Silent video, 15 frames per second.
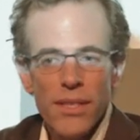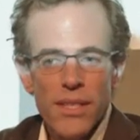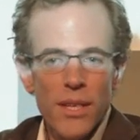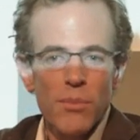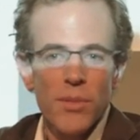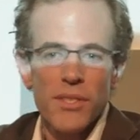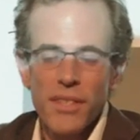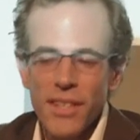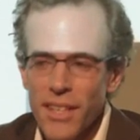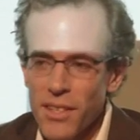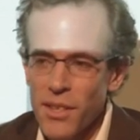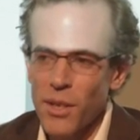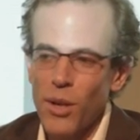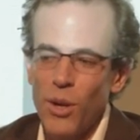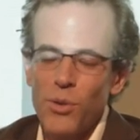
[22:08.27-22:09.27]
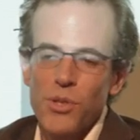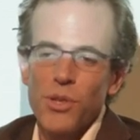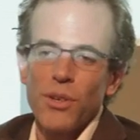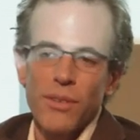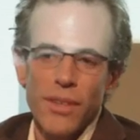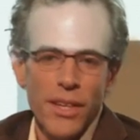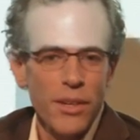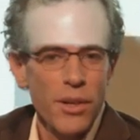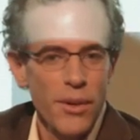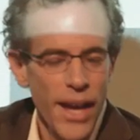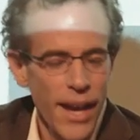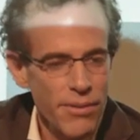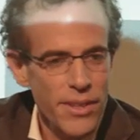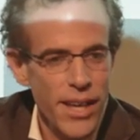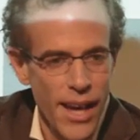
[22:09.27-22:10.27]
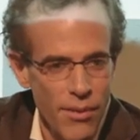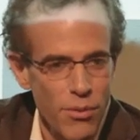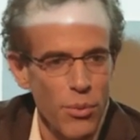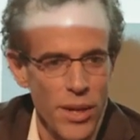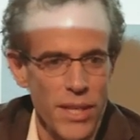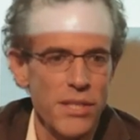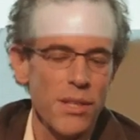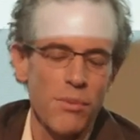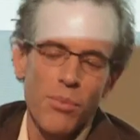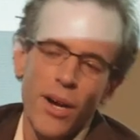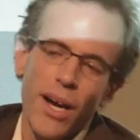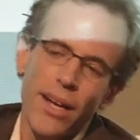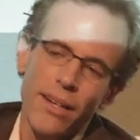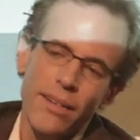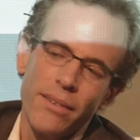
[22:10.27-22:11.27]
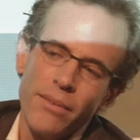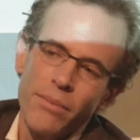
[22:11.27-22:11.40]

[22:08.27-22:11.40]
seamlessly into the culture that you don't have to have a wasted pro-